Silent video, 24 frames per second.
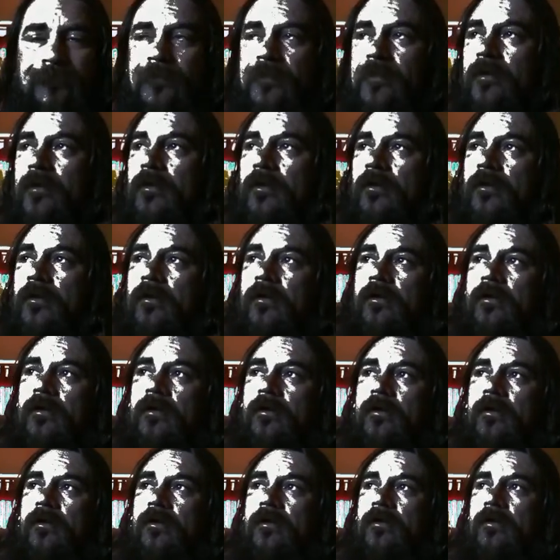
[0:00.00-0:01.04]

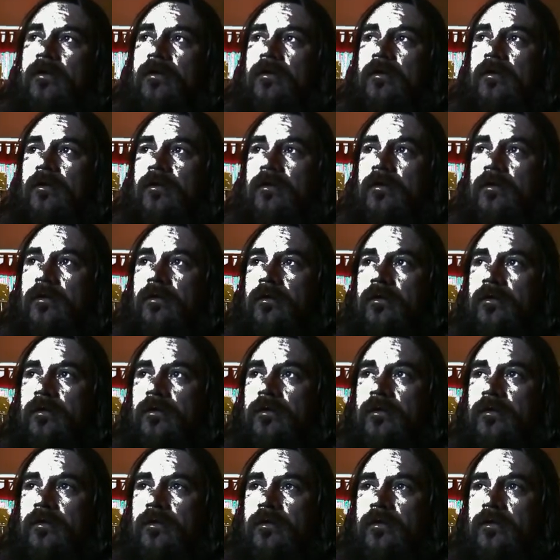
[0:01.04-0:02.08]

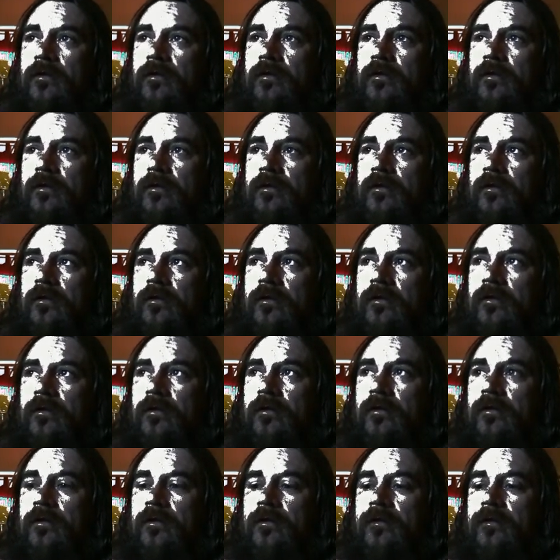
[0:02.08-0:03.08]
[no speech]